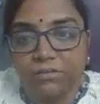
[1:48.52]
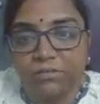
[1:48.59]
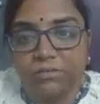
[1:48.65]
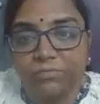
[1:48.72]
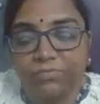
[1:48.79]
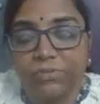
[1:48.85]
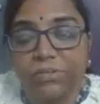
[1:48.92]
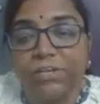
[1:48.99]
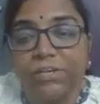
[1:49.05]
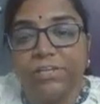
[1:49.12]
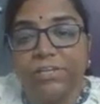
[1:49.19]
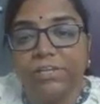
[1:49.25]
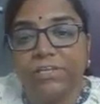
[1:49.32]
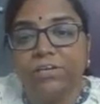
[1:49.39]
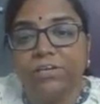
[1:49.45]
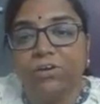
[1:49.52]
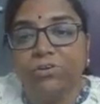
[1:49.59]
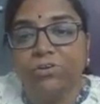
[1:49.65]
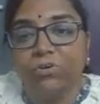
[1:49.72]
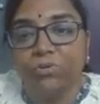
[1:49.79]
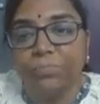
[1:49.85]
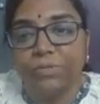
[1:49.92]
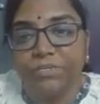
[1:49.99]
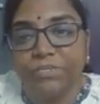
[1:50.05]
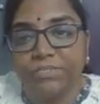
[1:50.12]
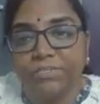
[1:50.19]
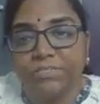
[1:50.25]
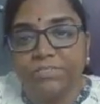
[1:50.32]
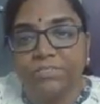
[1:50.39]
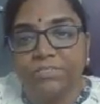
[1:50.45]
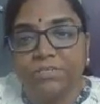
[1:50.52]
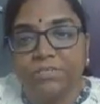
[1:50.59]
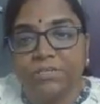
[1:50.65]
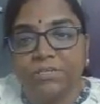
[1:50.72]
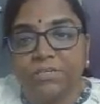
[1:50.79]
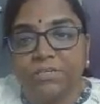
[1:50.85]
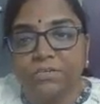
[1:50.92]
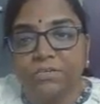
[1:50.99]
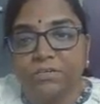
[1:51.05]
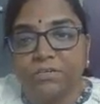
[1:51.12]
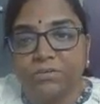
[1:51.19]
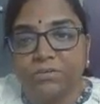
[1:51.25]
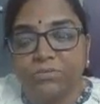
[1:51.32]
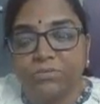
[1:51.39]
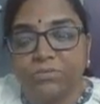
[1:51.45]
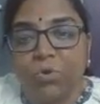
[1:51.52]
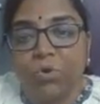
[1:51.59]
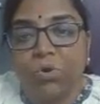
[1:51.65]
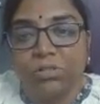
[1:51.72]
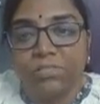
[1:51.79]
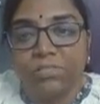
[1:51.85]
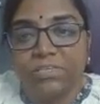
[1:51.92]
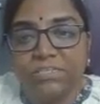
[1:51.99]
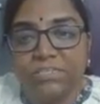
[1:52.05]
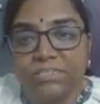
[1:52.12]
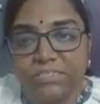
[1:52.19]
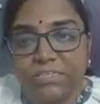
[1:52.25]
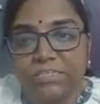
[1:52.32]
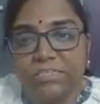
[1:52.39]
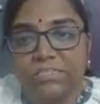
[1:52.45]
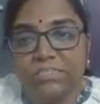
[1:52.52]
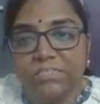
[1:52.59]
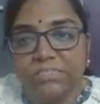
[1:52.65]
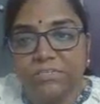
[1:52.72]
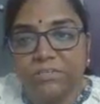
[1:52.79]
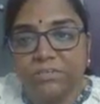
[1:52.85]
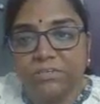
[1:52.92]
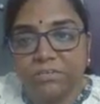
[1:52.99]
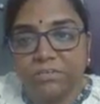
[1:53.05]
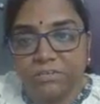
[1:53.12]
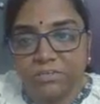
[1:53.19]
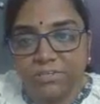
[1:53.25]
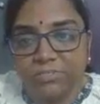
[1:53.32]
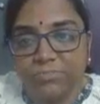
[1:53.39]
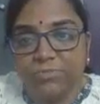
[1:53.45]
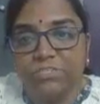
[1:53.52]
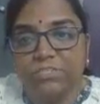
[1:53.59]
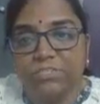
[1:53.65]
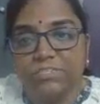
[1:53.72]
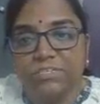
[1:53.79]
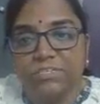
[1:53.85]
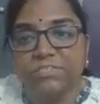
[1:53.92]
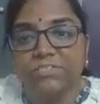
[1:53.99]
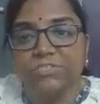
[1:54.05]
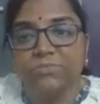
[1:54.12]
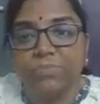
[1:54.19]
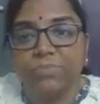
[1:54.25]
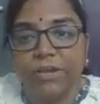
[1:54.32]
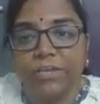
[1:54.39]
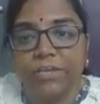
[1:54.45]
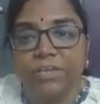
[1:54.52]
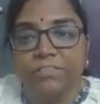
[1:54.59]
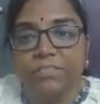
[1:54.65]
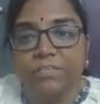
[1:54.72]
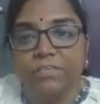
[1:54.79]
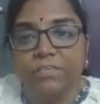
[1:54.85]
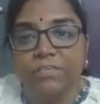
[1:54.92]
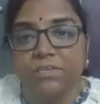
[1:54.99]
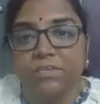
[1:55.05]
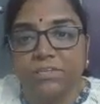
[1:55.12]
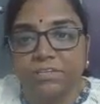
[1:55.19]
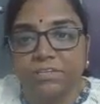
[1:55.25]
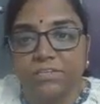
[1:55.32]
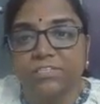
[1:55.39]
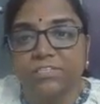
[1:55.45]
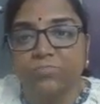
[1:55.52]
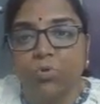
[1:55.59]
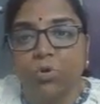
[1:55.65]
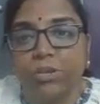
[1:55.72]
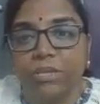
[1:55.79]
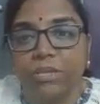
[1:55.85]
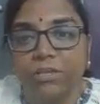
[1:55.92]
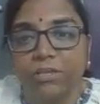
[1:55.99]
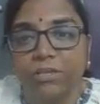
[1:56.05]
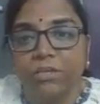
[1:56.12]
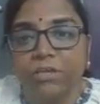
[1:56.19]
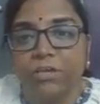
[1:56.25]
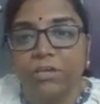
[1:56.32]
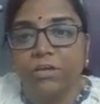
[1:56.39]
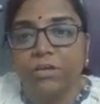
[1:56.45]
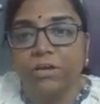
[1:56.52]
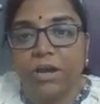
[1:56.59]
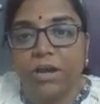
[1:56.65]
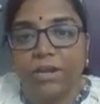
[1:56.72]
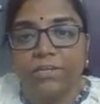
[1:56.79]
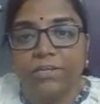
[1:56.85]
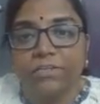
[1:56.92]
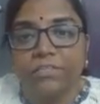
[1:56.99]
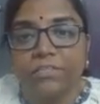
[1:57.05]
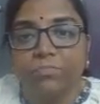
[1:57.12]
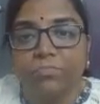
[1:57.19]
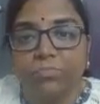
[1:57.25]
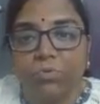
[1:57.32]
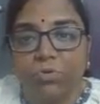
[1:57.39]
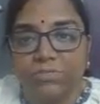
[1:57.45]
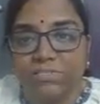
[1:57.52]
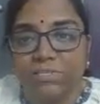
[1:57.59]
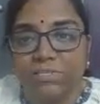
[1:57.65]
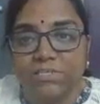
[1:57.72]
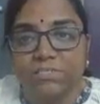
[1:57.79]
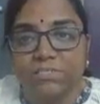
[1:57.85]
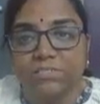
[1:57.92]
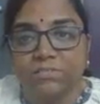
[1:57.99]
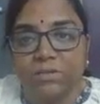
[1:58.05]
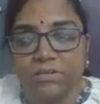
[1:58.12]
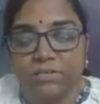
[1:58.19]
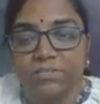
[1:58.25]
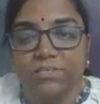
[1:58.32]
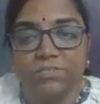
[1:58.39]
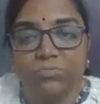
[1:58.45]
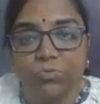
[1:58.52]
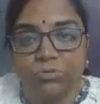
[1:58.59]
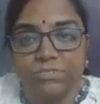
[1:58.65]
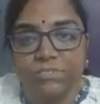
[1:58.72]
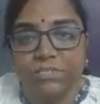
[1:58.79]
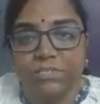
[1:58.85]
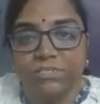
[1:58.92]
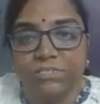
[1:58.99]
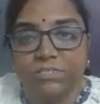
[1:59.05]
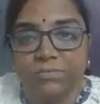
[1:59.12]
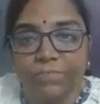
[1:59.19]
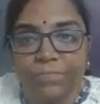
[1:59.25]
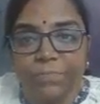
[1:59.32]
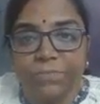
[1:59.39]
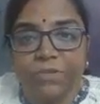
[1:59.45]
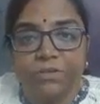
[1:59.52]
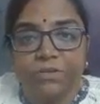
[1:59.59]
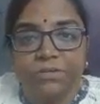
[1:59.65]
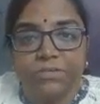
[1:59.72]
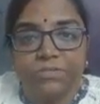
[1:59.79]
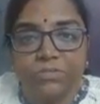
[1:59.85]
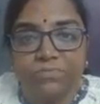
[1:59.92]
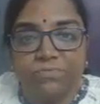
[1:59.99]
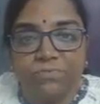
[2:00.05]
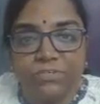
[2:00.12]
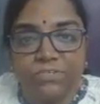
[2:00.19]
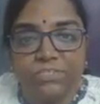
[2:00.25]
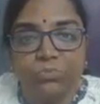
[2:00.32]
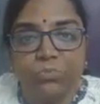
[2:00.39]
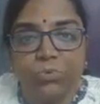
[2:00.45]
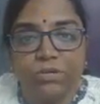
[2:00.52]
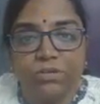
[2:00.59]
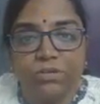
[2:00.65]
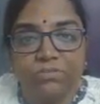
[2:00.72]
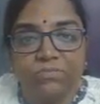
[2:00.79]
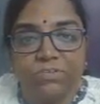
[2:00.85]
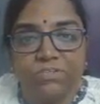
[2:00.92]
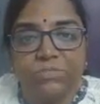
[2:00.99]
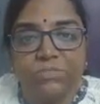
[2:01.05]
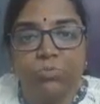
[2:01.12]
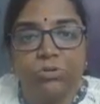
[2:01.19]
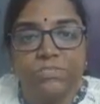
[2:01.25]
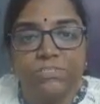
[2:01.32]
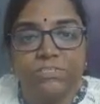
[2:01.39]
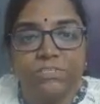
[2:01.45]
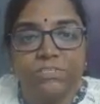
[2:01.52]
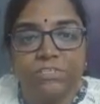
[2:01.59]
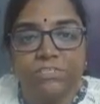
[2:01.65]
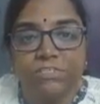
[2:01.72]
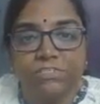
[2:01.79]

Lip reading: filled ligand orbitals. So all these things has been discussed by the Lennon Smalling under the postulates, under his postulates. So the first postulate